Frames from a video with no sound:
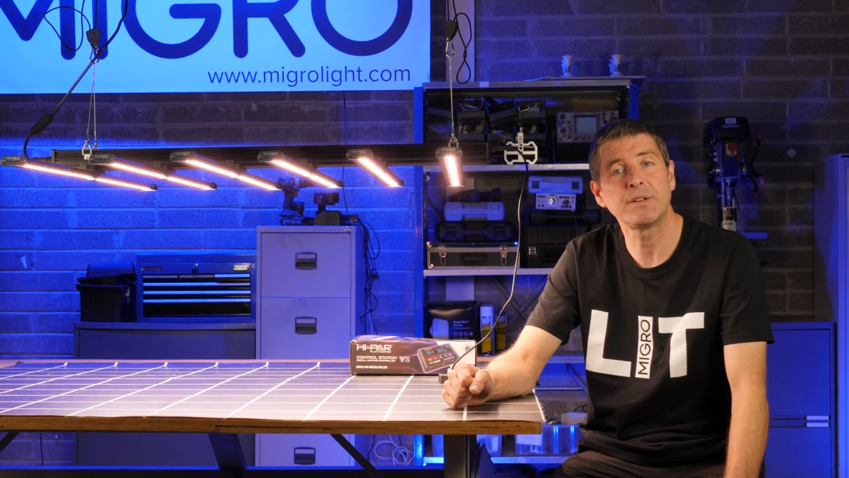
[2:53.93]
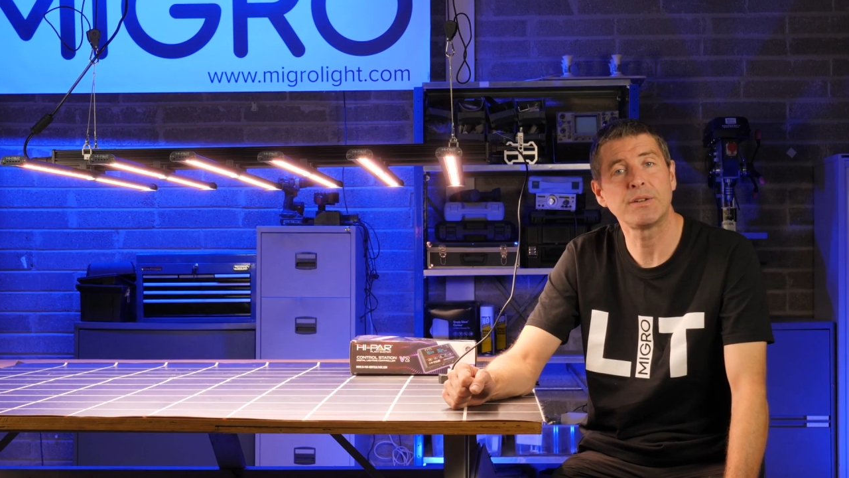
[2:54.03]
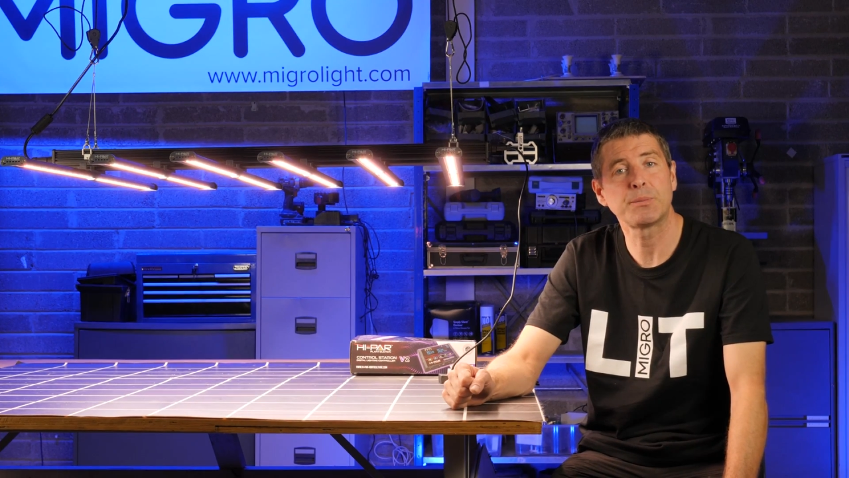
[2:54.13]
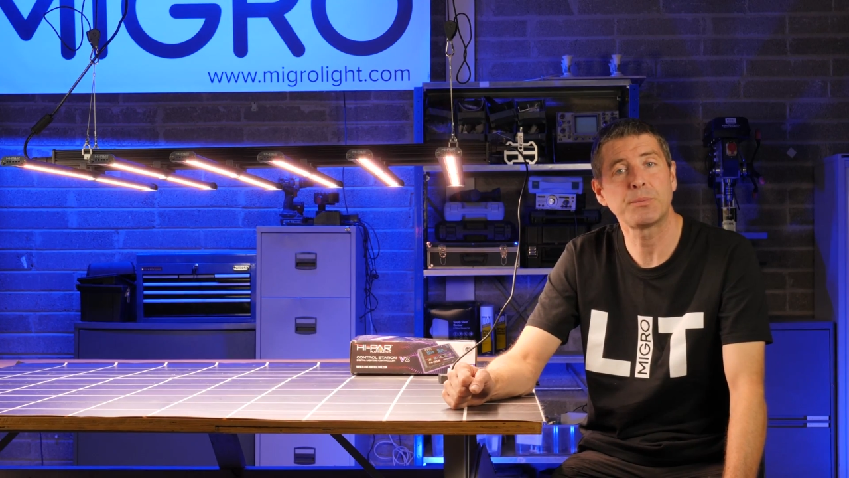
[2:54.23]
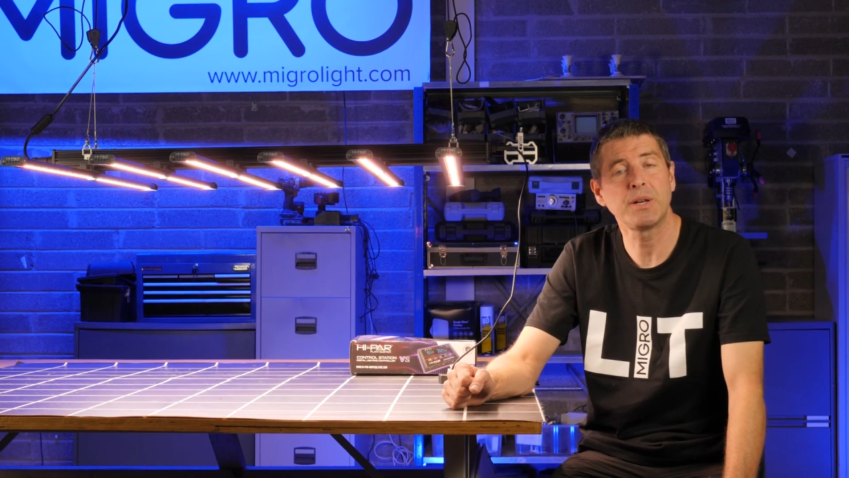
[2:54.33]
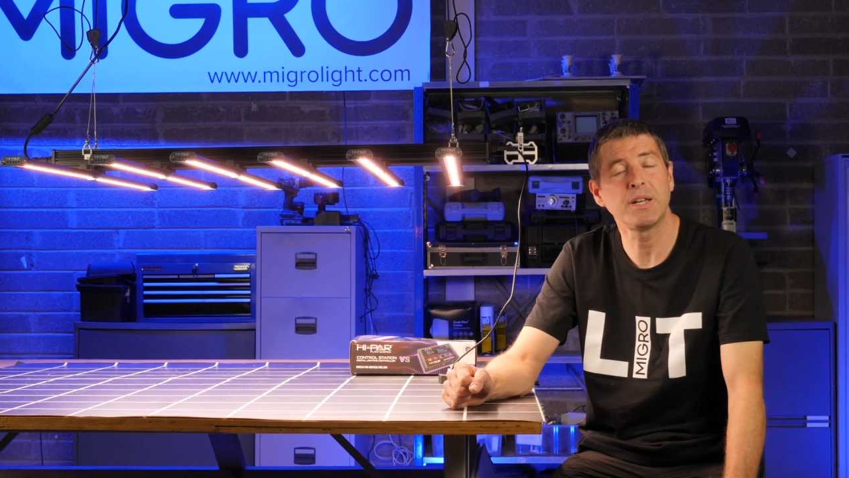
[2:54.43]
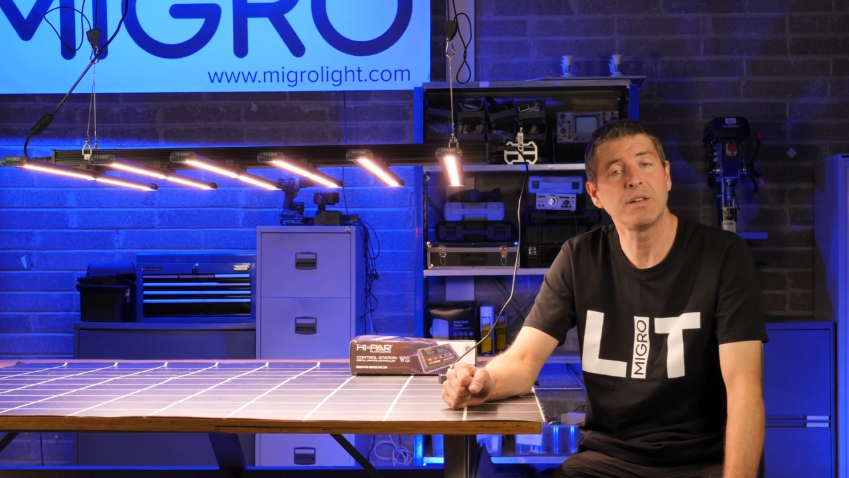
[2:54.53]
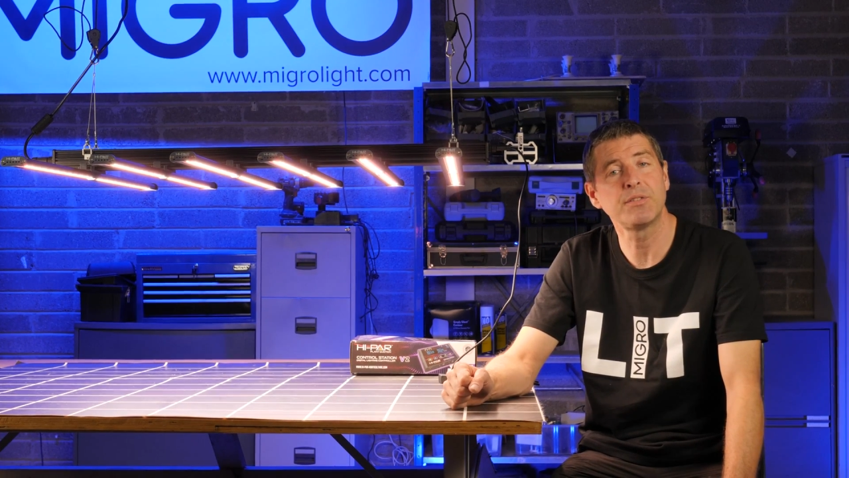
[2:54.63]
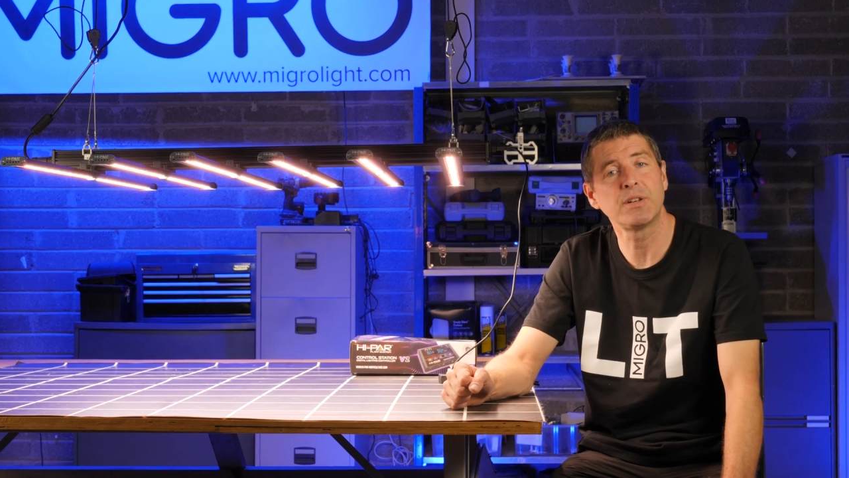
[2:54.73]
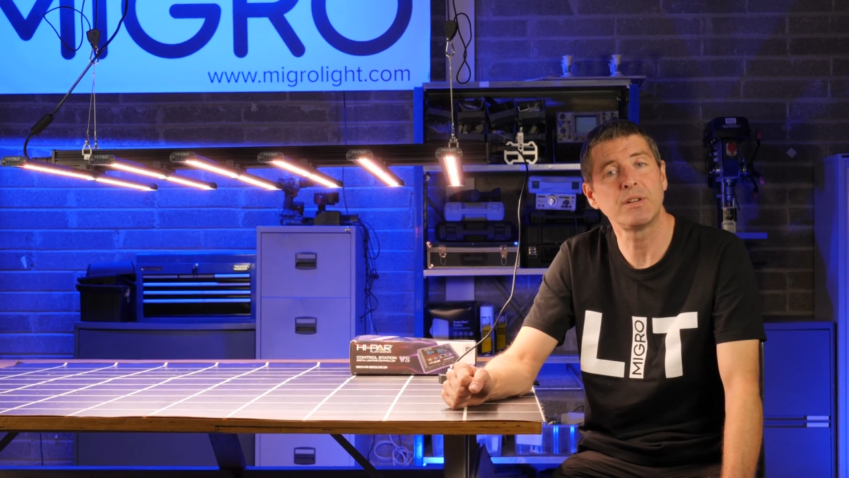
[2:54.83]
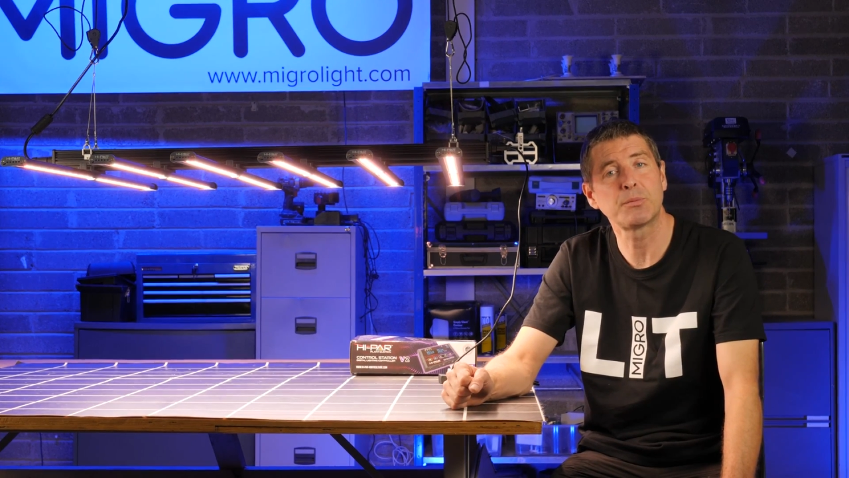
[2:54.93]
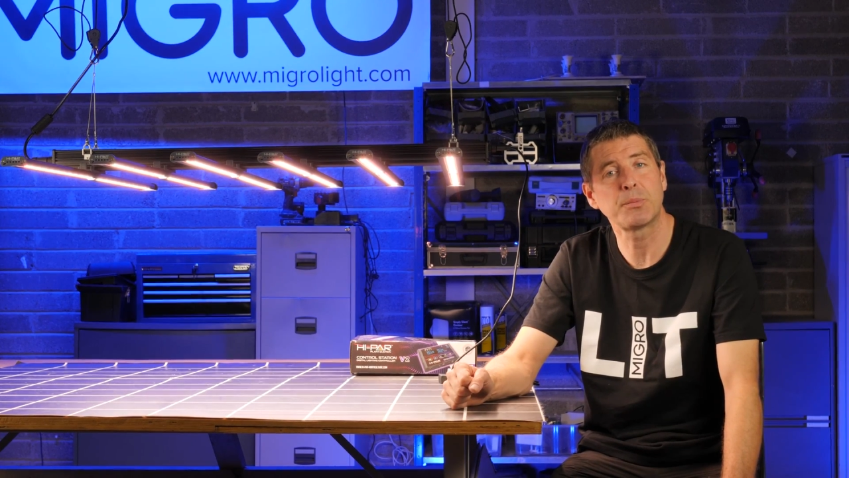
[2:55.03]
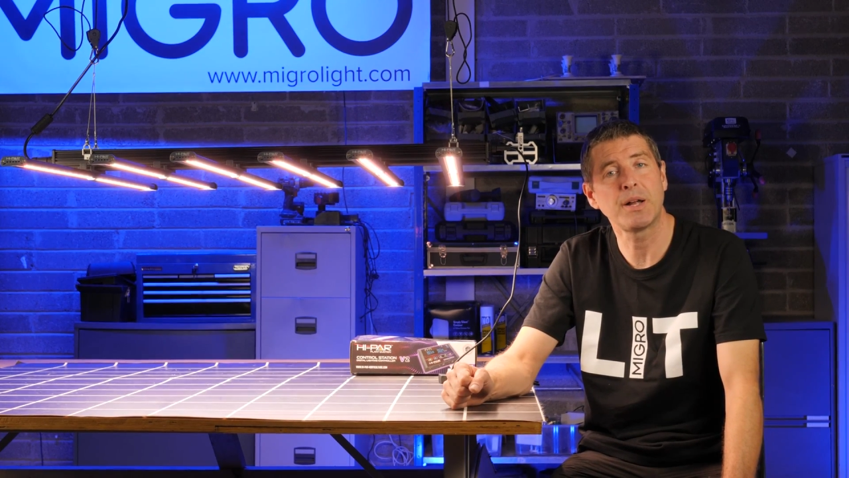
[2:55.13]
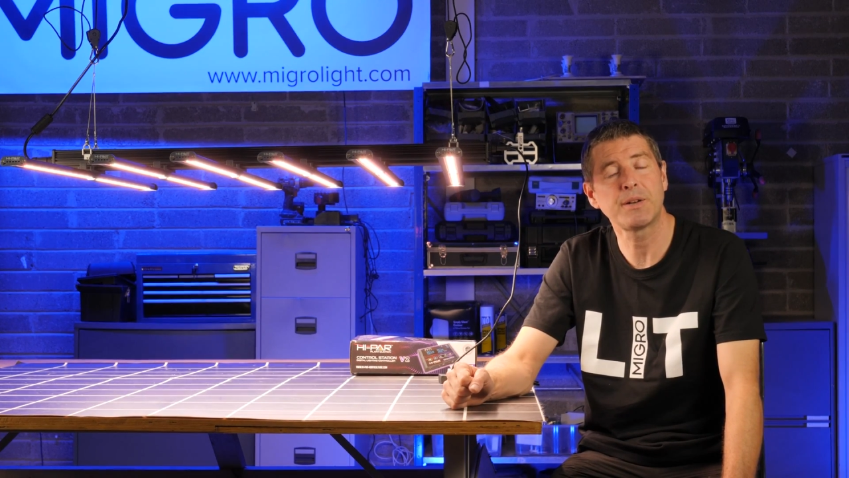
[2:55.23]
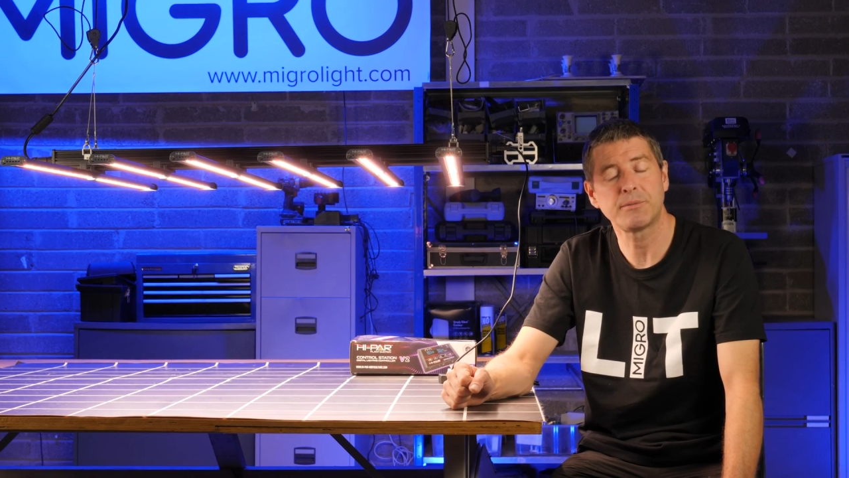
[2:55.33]
is pretty evenly
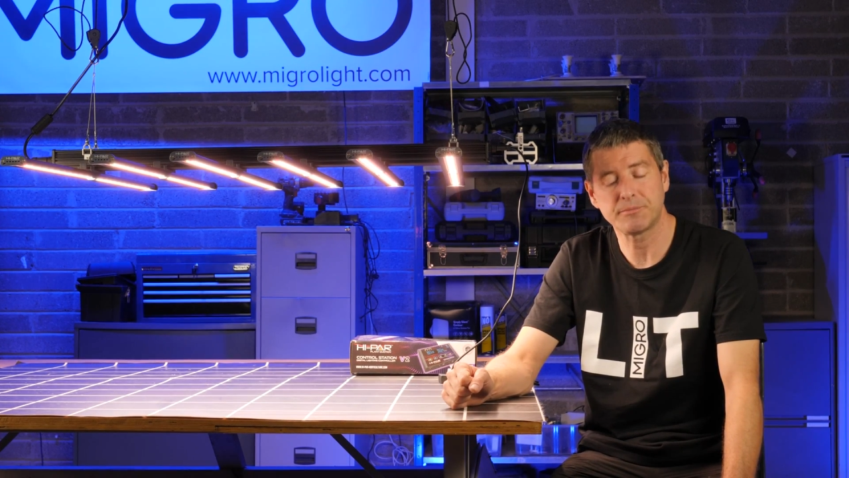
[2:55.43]
spread.